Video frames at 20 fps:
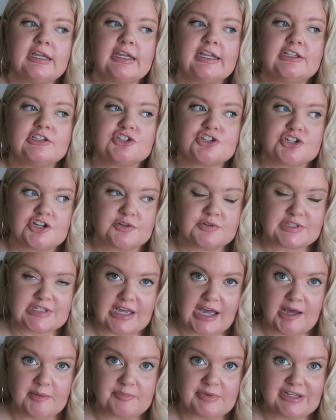it shows
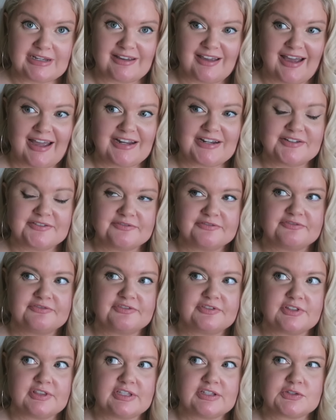up in kind of
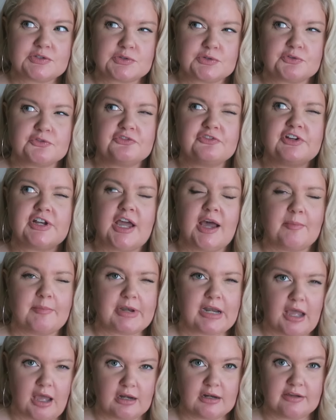this sort of
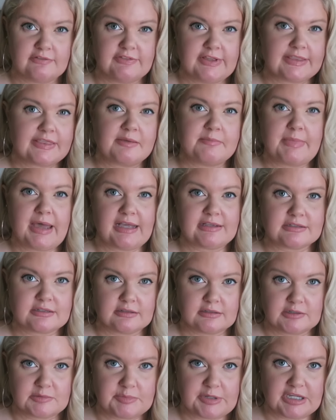phenomenon of like the
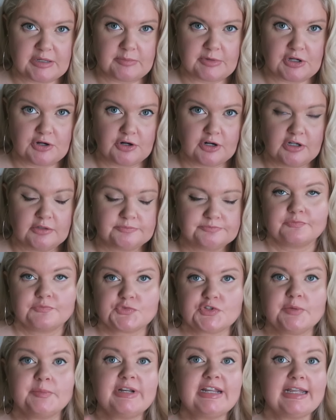masculine pick-me girl.
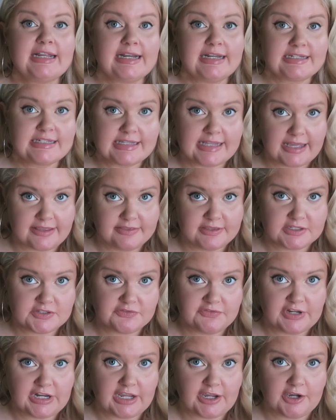So I'm going to get into that in this
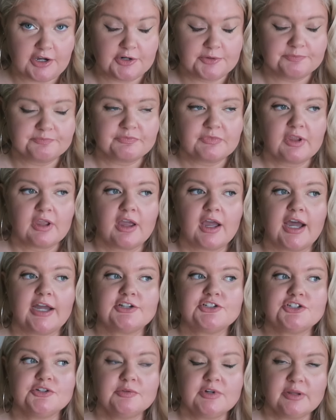video. I
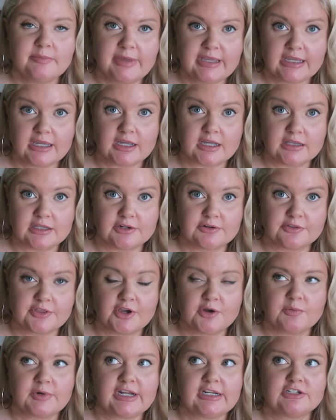do want to make it clear
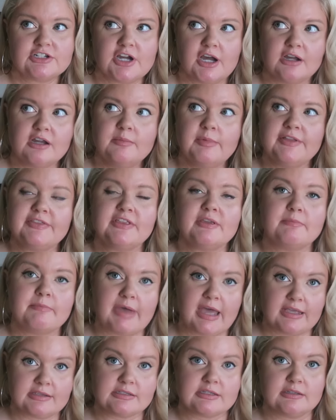though, when I talk about the
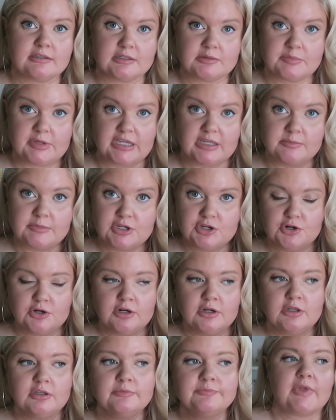masculine pick-me
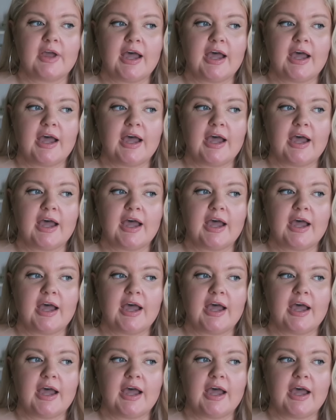girl,